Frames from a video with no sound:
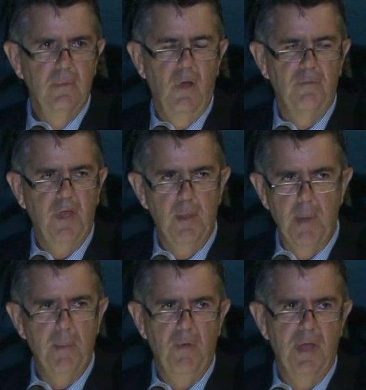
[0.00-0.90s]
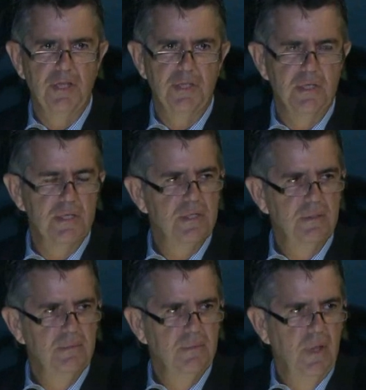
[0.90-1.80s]
of commemorations
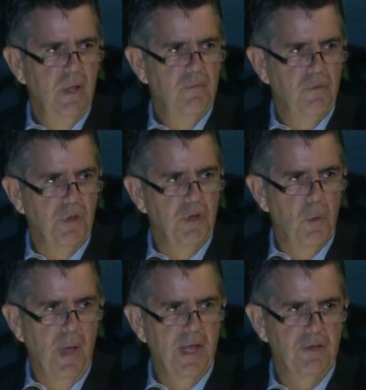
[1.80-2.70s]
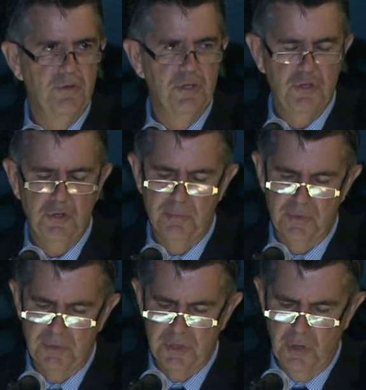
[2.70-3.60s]
for the Niuean
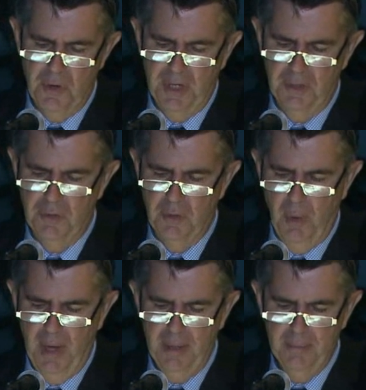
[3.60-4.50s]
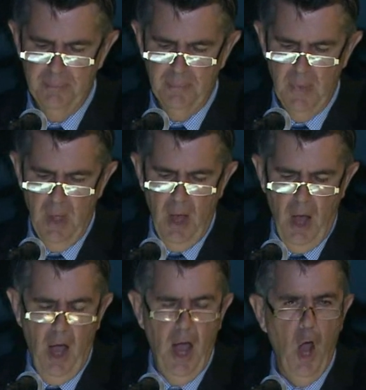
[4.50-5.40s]
troops returning to Niue,
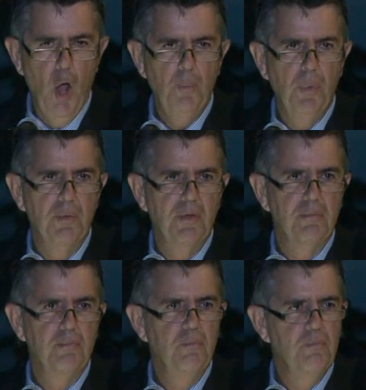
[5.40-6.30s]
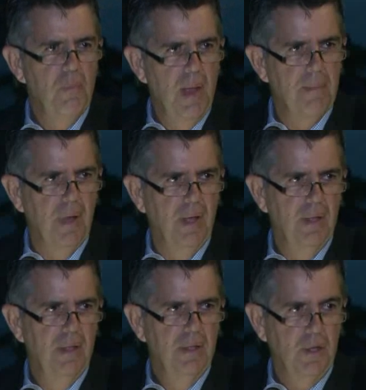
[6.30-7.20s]
I hope we
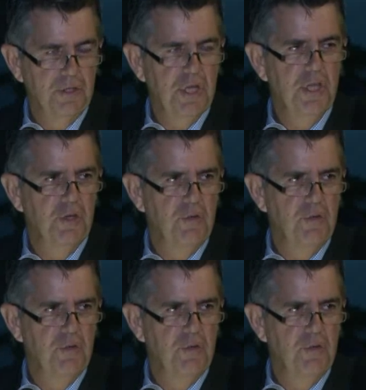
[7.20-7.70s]
continue to